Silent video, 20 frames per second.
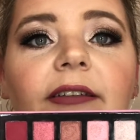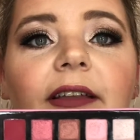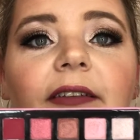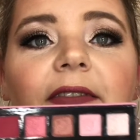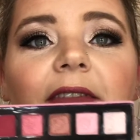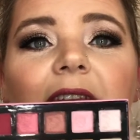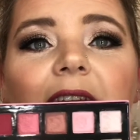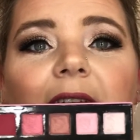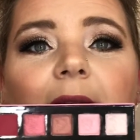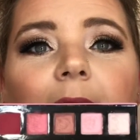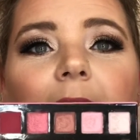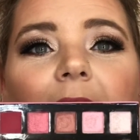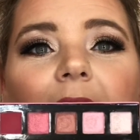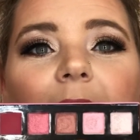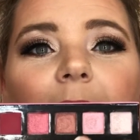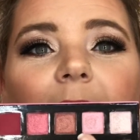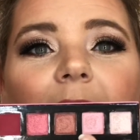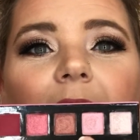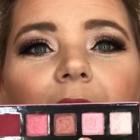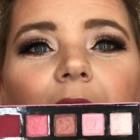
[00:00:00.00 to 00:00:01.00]
I think it may
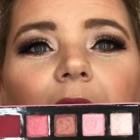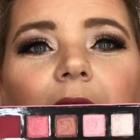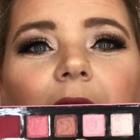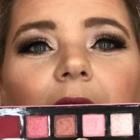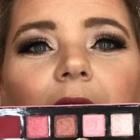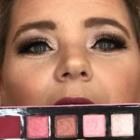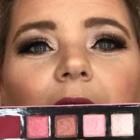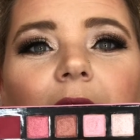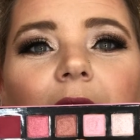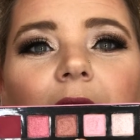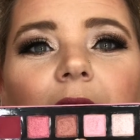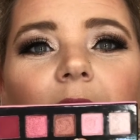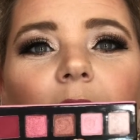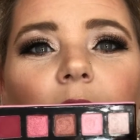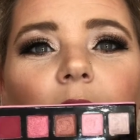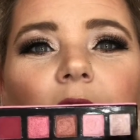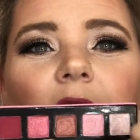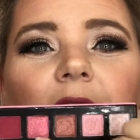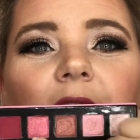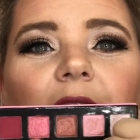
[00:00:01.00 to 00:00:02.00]
be
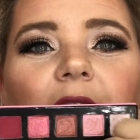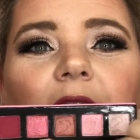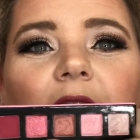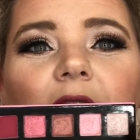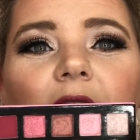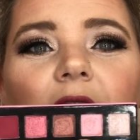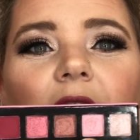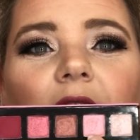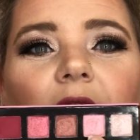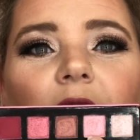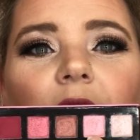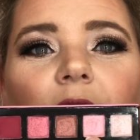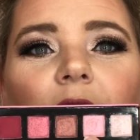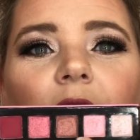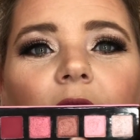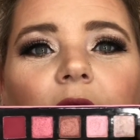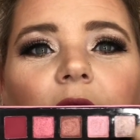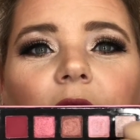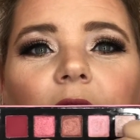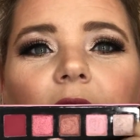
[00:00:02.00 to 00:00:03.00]
one of these two.
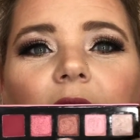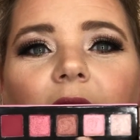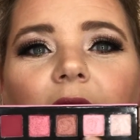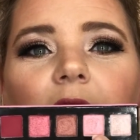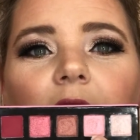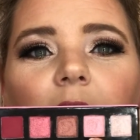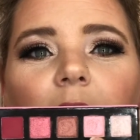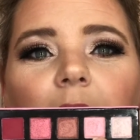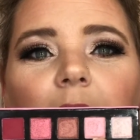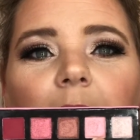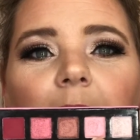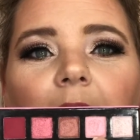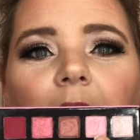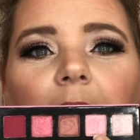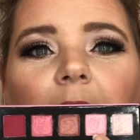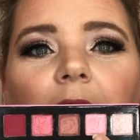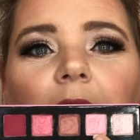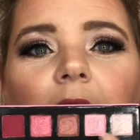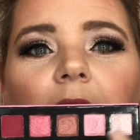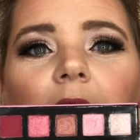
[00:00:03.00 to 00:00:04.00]
This one
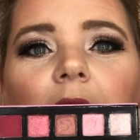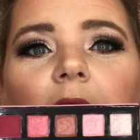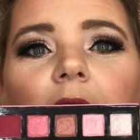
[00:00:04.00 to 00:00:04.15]
maybe.